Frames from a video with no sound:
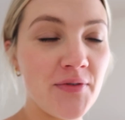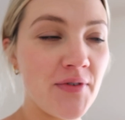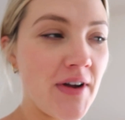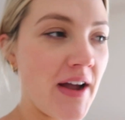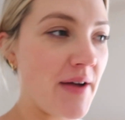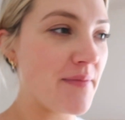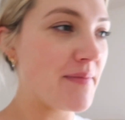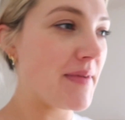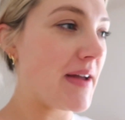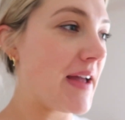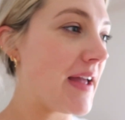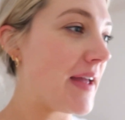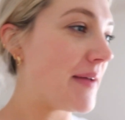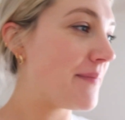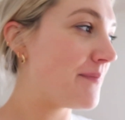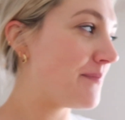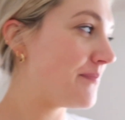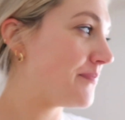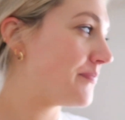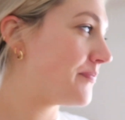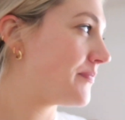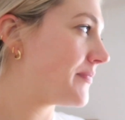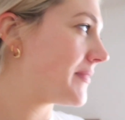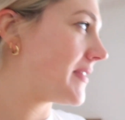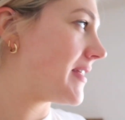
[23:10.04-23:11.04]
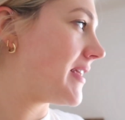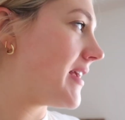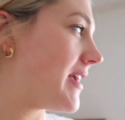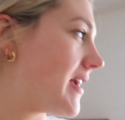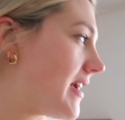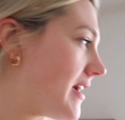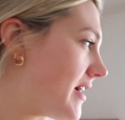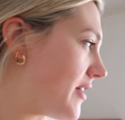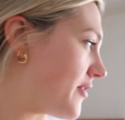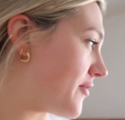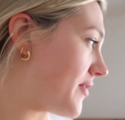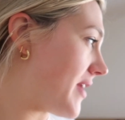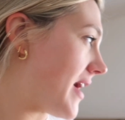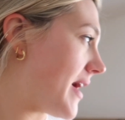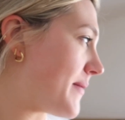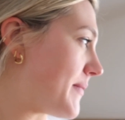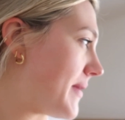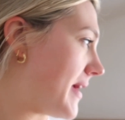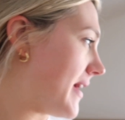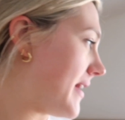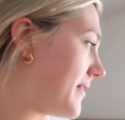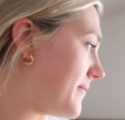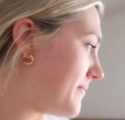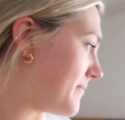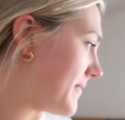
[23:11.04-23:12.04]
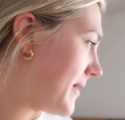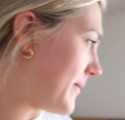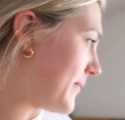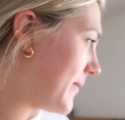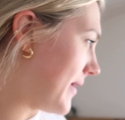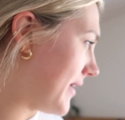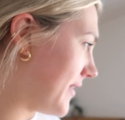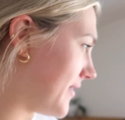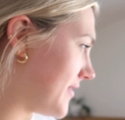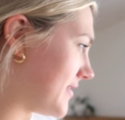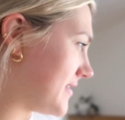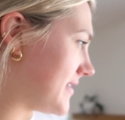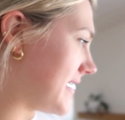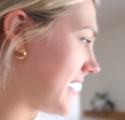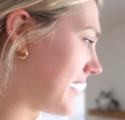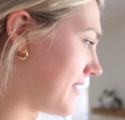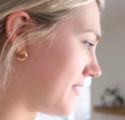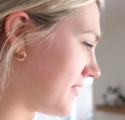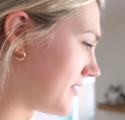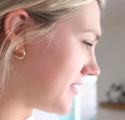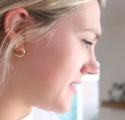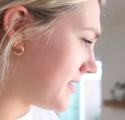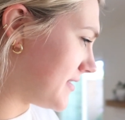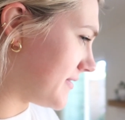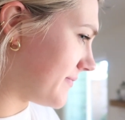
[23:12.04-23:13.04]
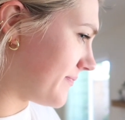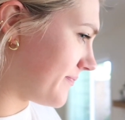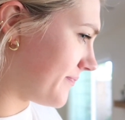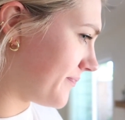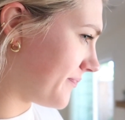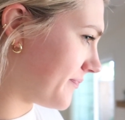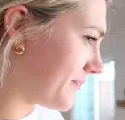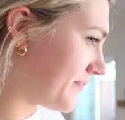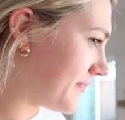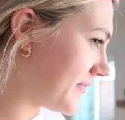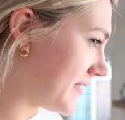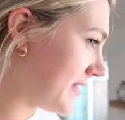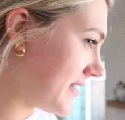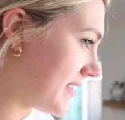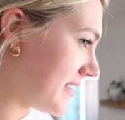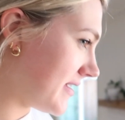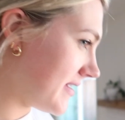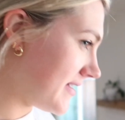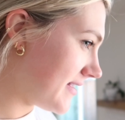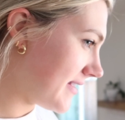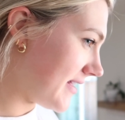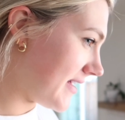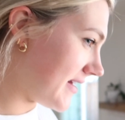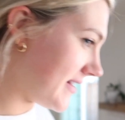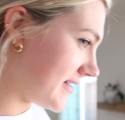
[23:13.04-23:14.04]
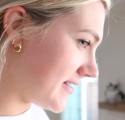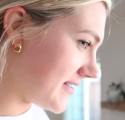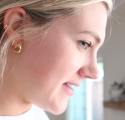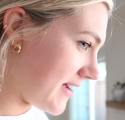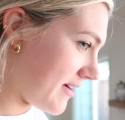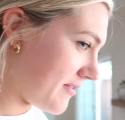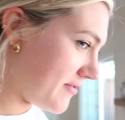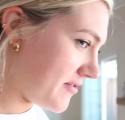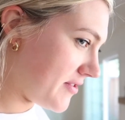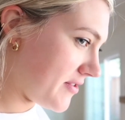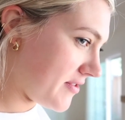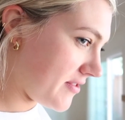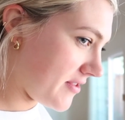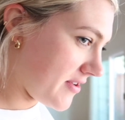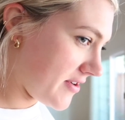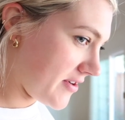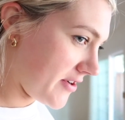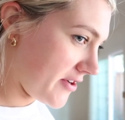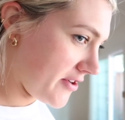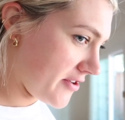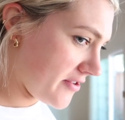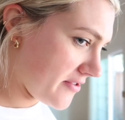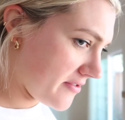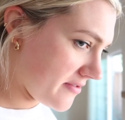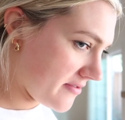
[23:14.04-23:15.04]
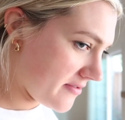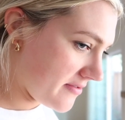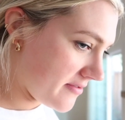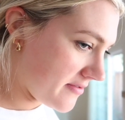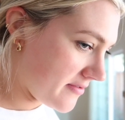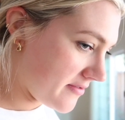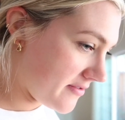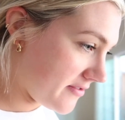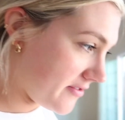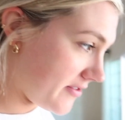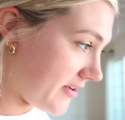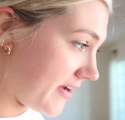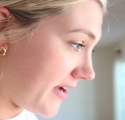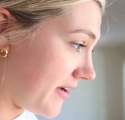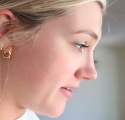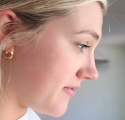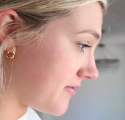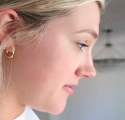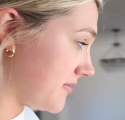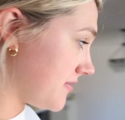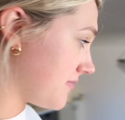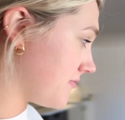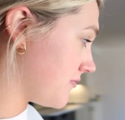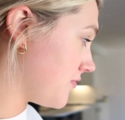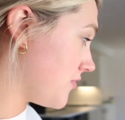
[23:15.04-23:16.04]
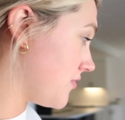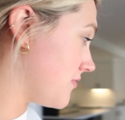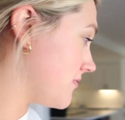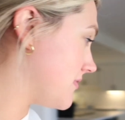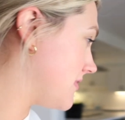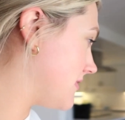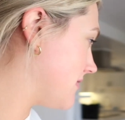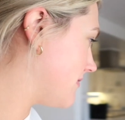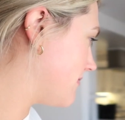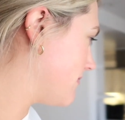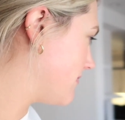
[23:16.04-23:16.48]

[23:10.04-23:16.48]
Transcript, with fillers: We're at my, or I'm at my parents' house. That is now no longer their house. Well,